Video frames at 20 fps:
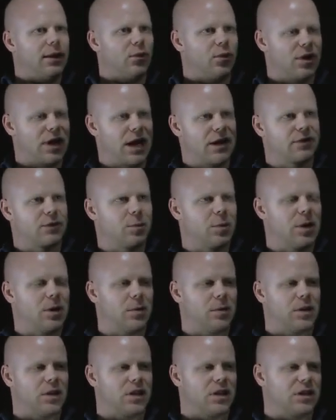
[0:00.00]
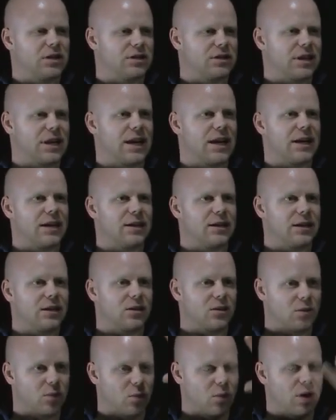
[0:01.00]
we have to be able to understand
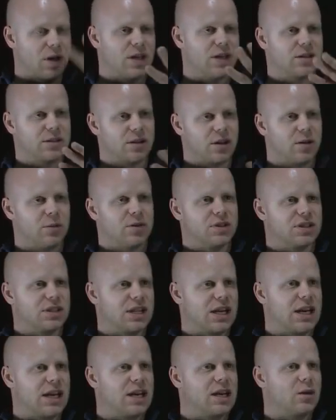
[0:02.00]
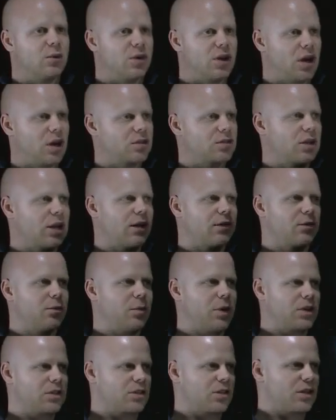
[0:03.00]
what his law was stating. We also have to
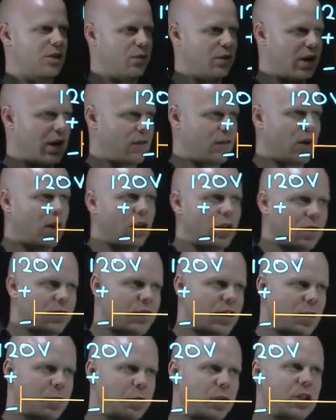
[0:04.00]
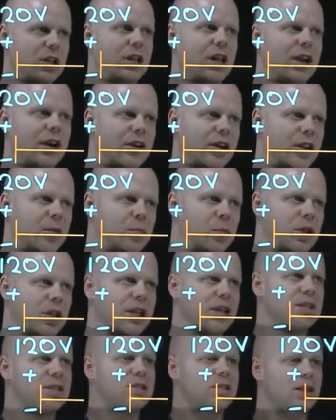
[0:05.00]
make sure that we have all of our polarity
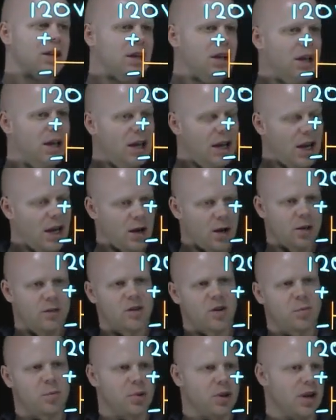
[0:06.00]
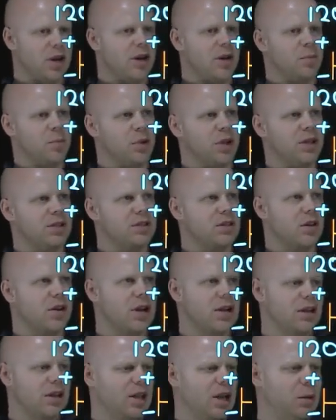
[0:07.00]
placed and all of our polarity placed
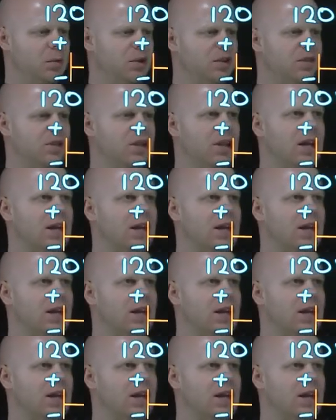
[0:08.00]
correctly. I believe in the